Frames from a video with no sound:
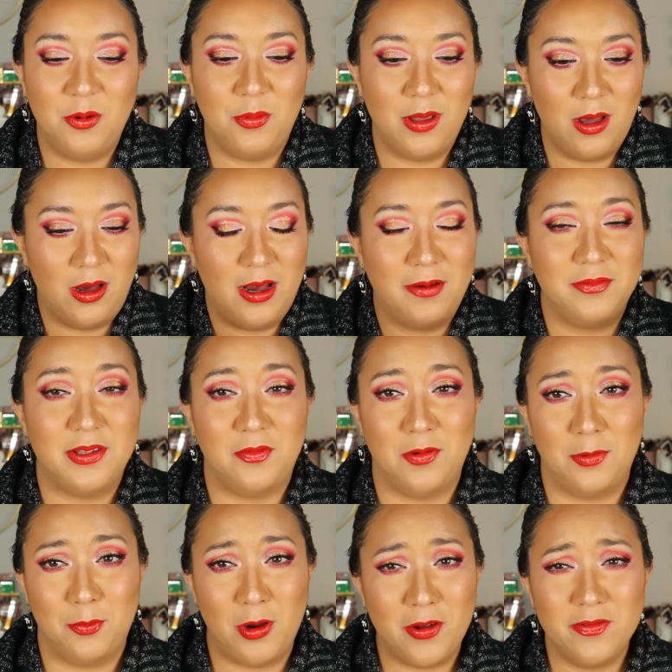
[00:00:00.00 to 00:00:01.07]
we all have
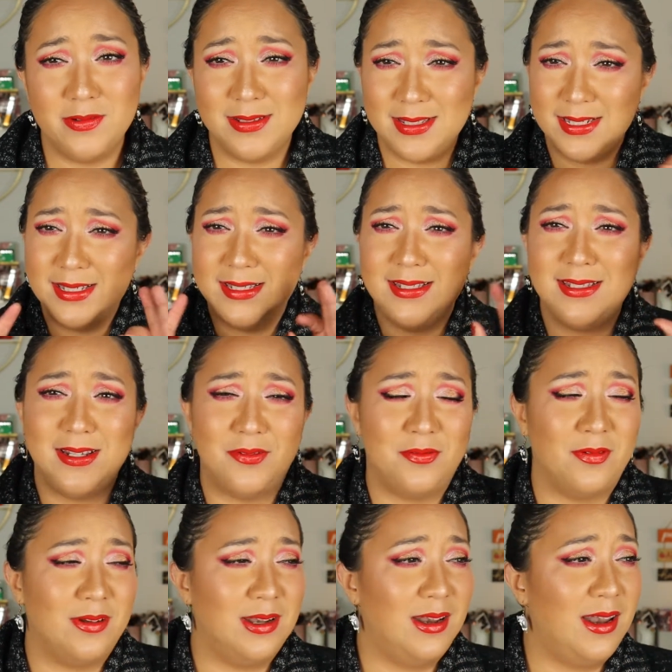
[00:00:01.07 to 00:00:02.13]
different preferences,
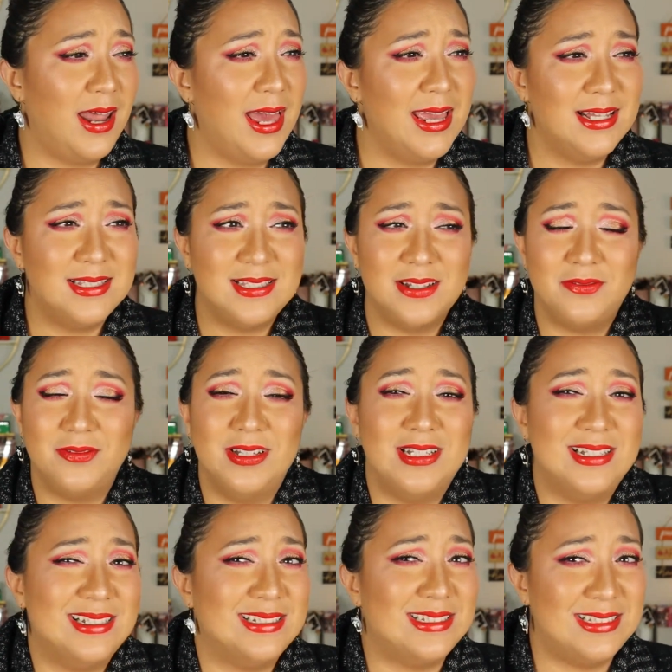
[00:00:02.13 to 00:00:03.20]
different likes, different
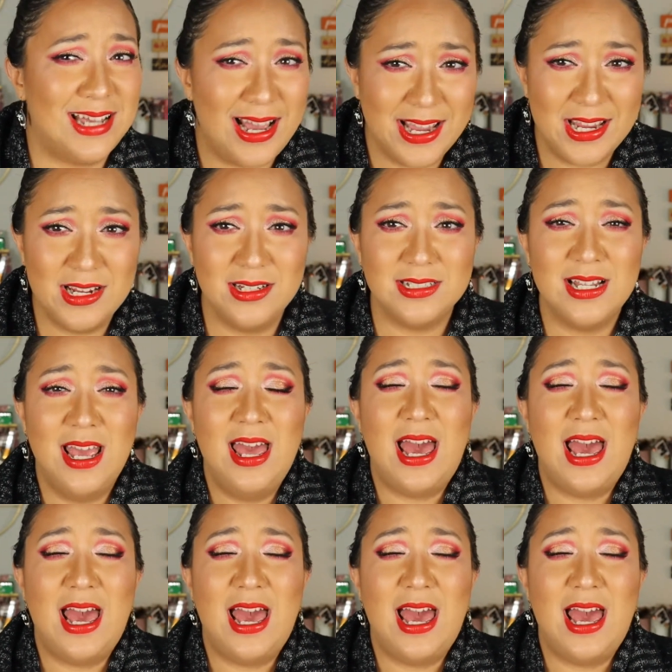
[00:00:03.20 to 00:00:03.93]
desires.